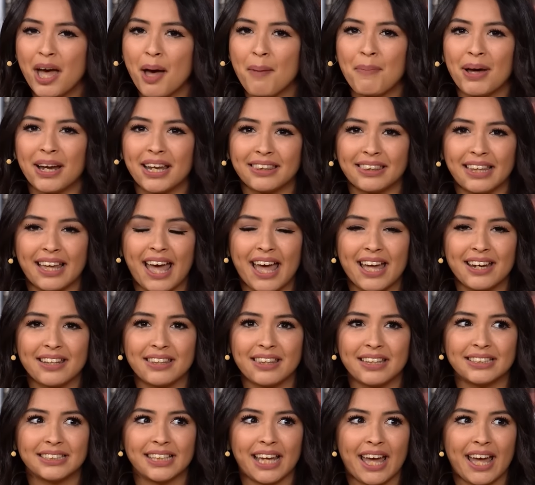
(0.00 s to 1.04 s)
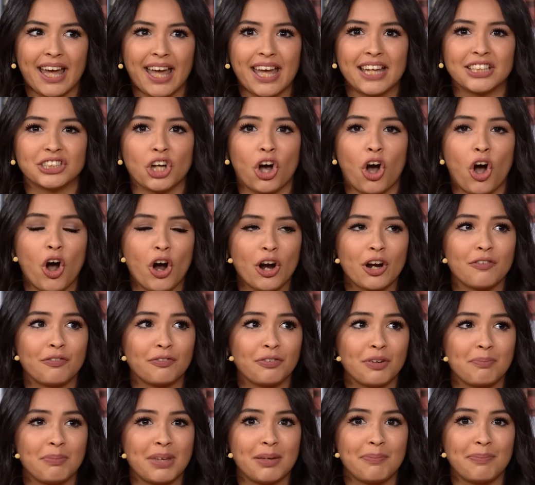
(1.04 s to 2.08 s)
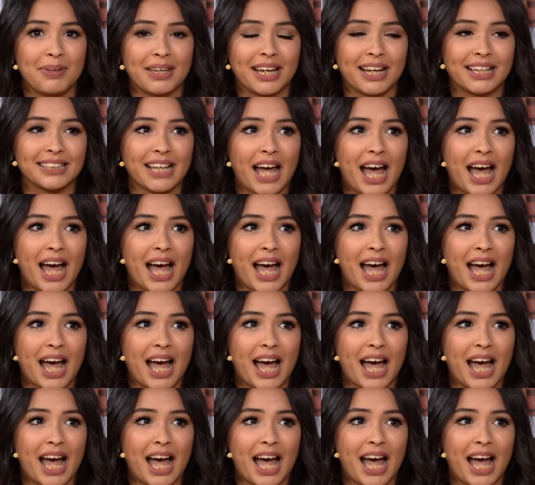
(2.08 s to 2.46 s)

But at the end of the day, it's hard for me because